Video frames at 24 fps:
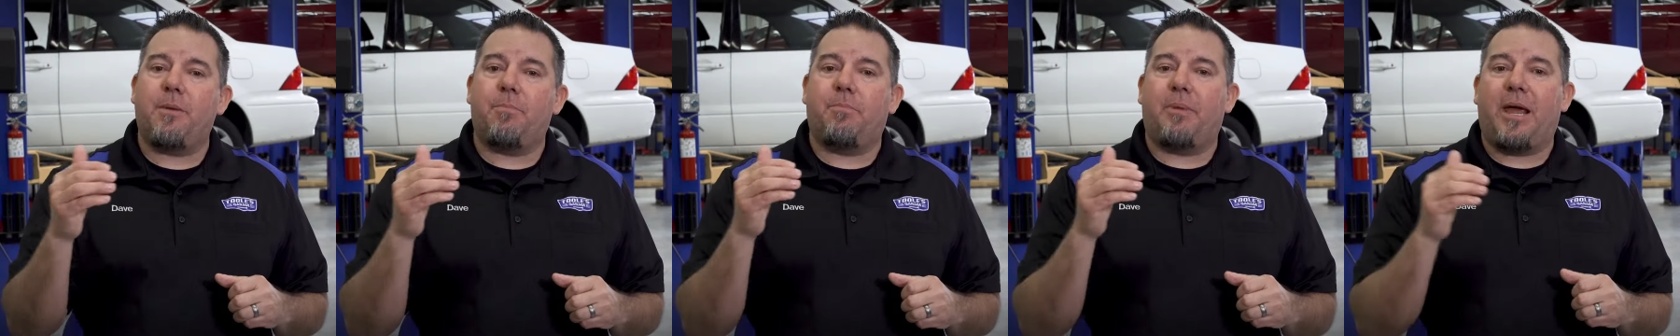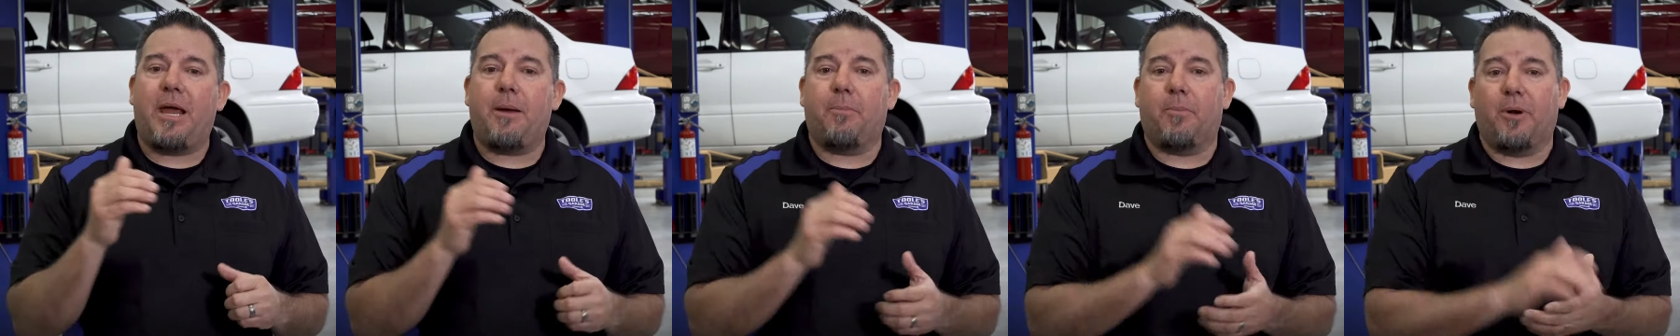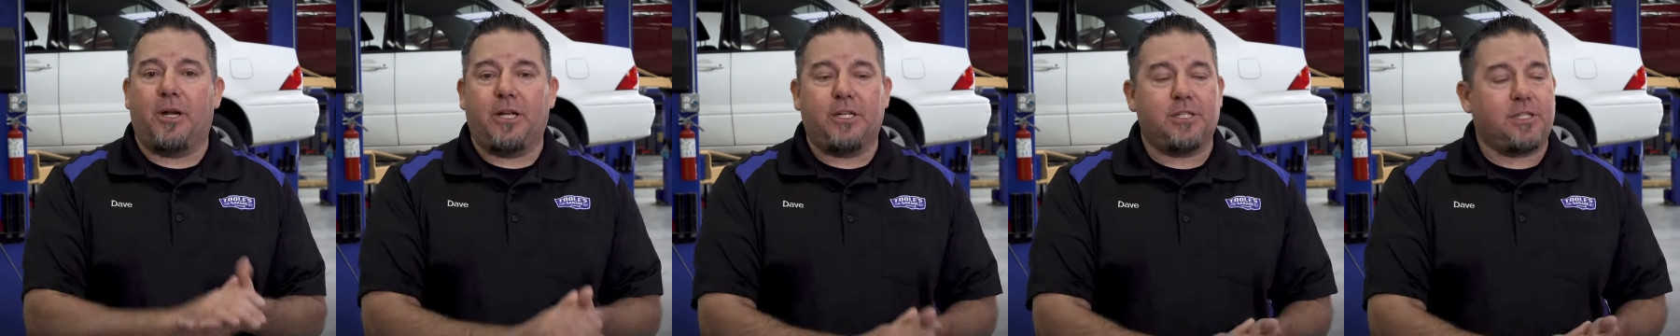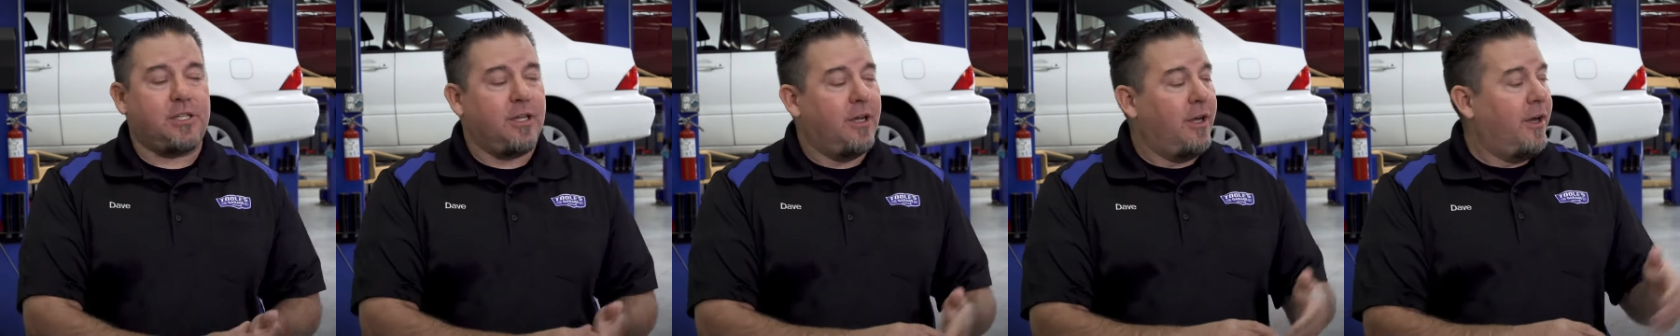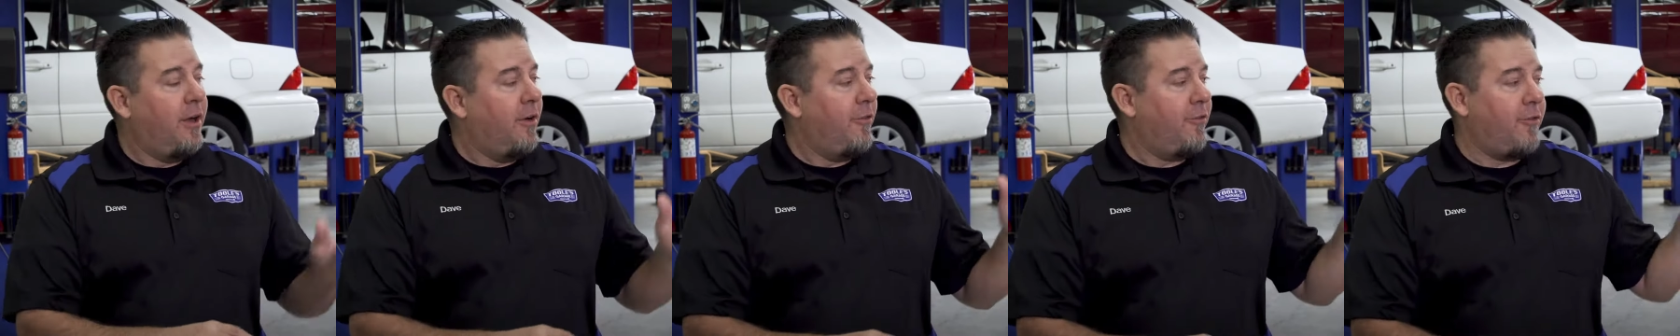paperless
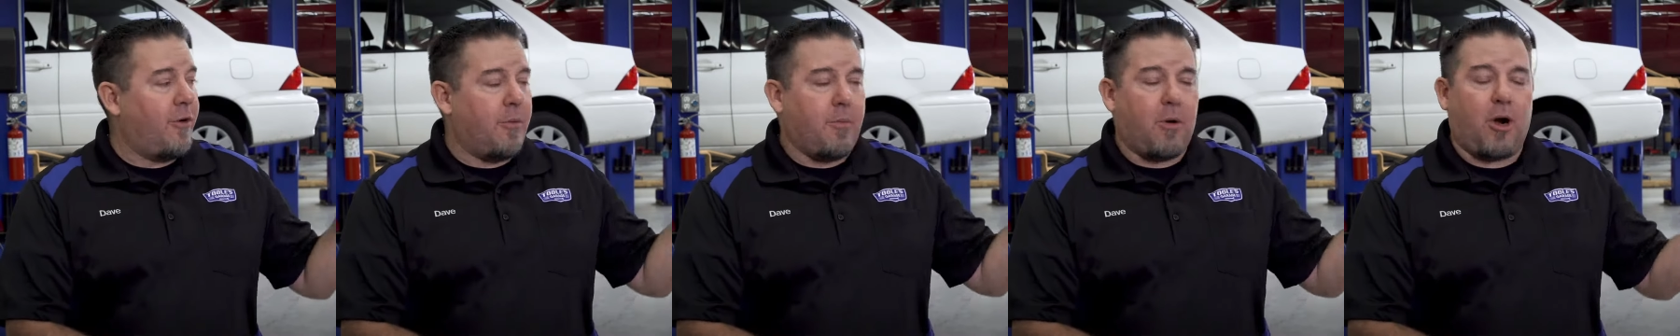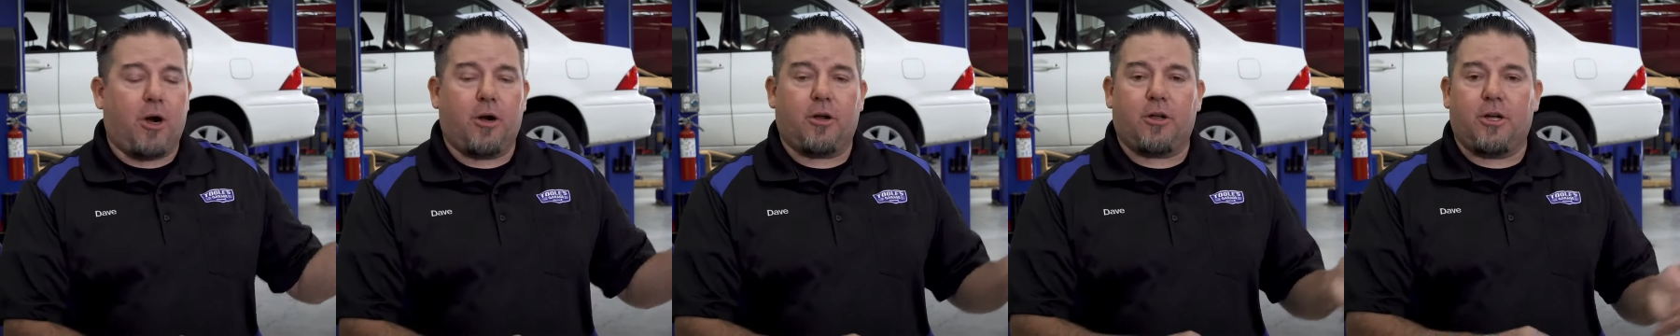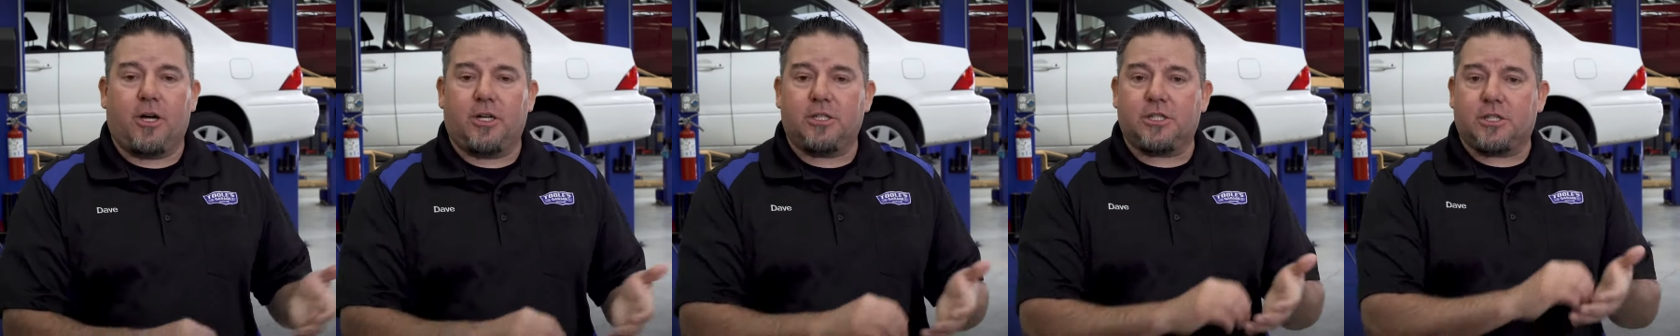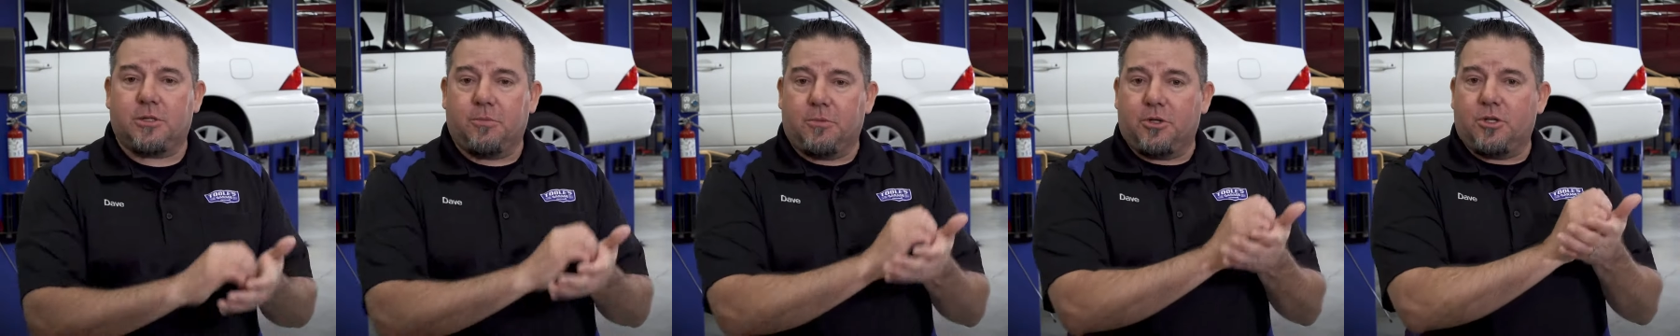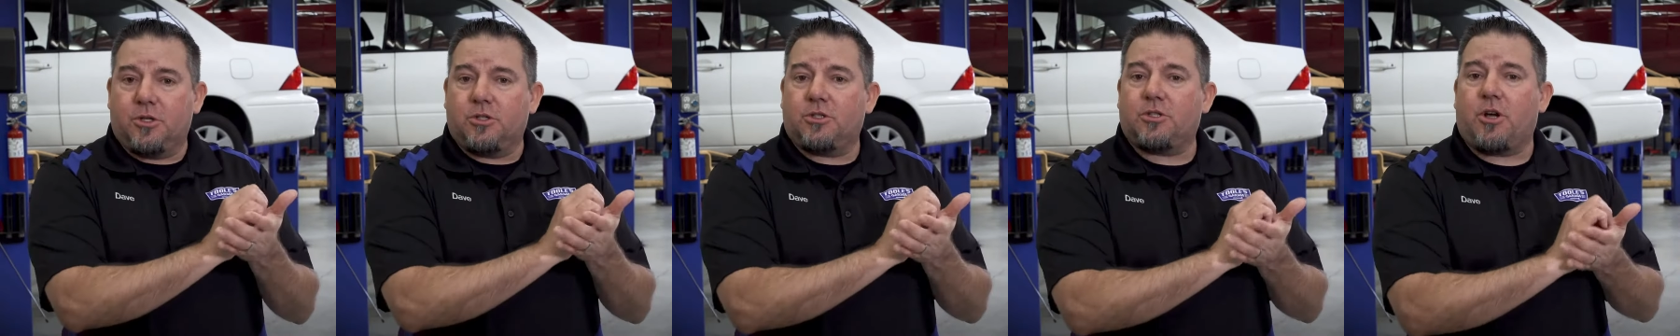from our
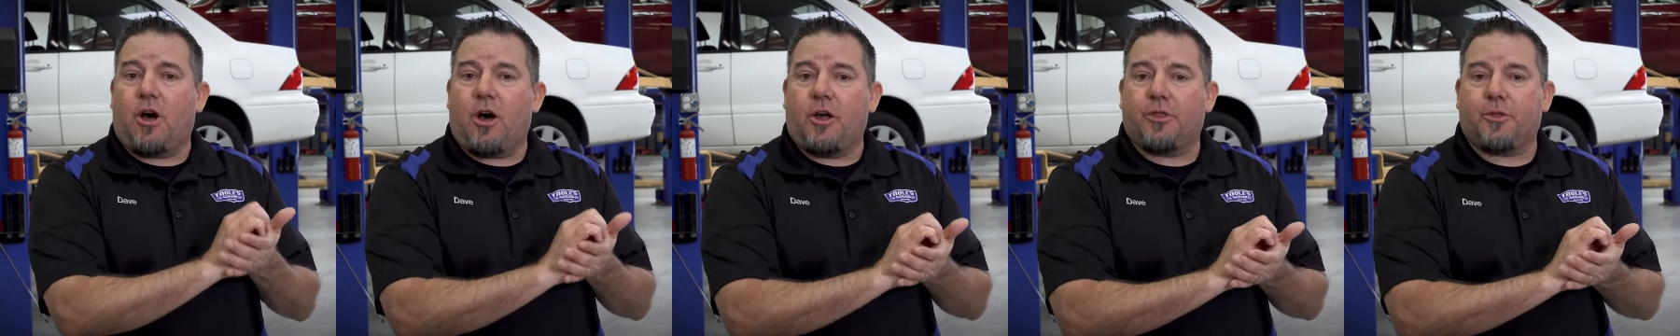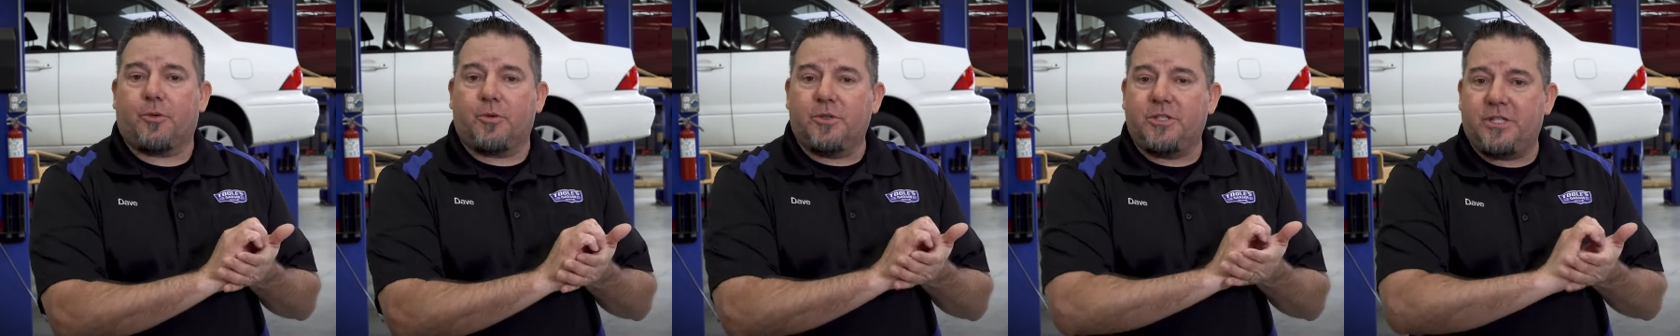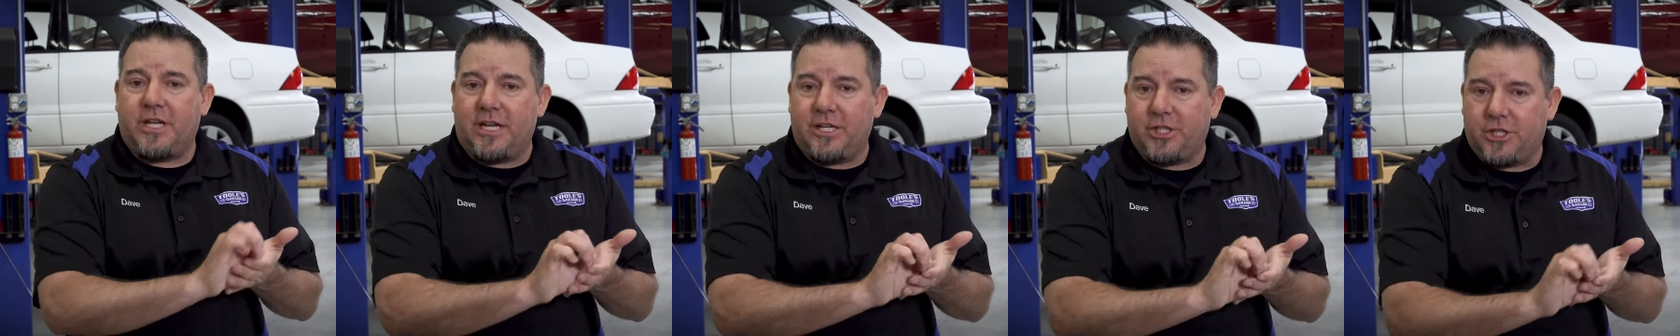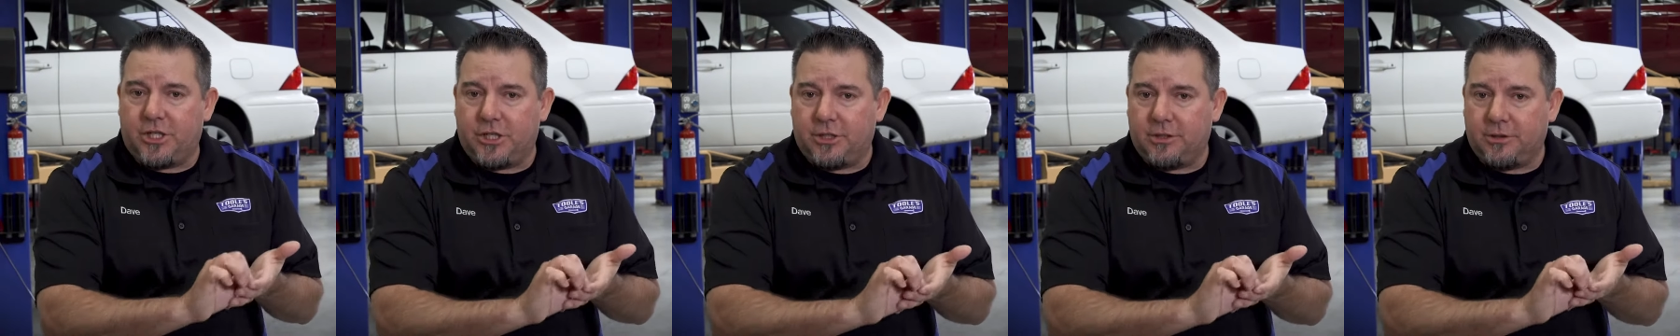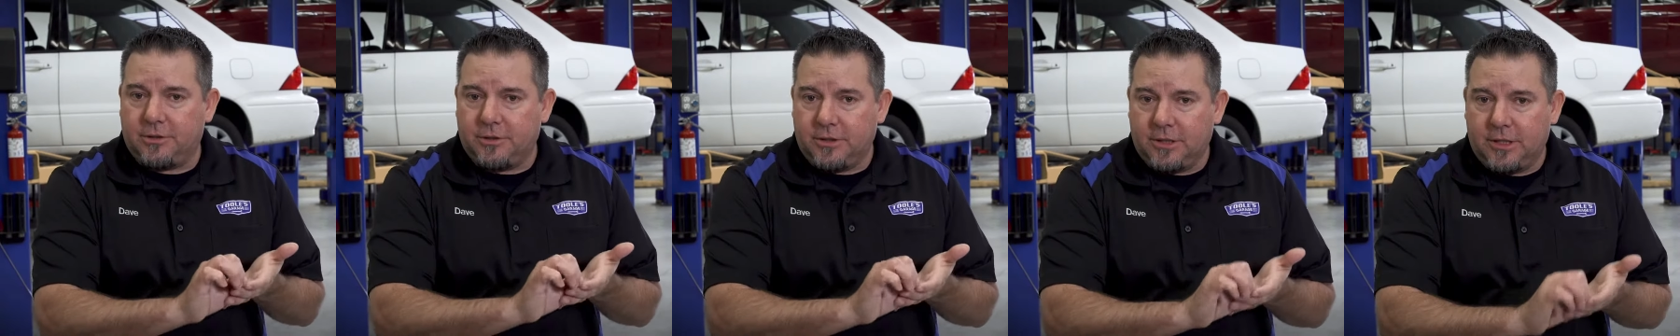customer's
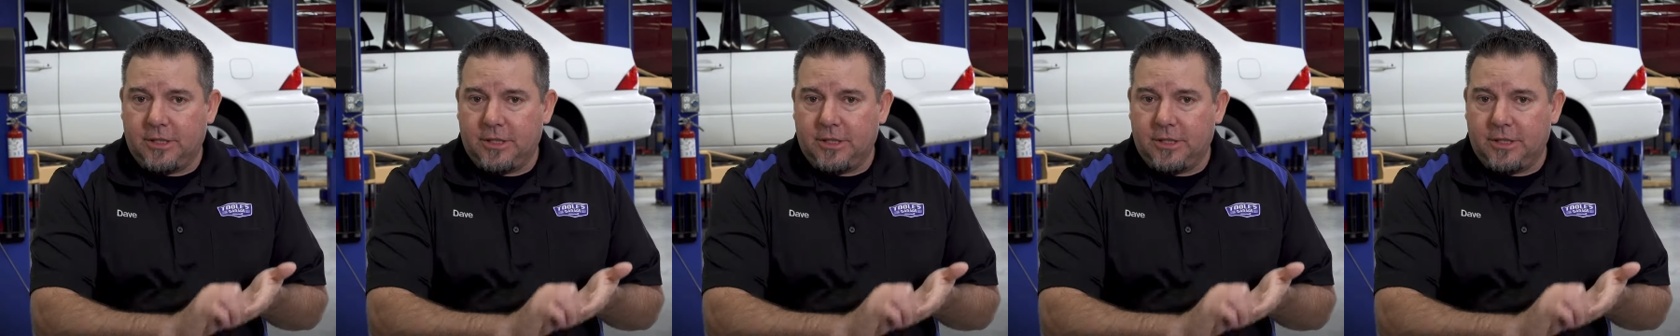authorization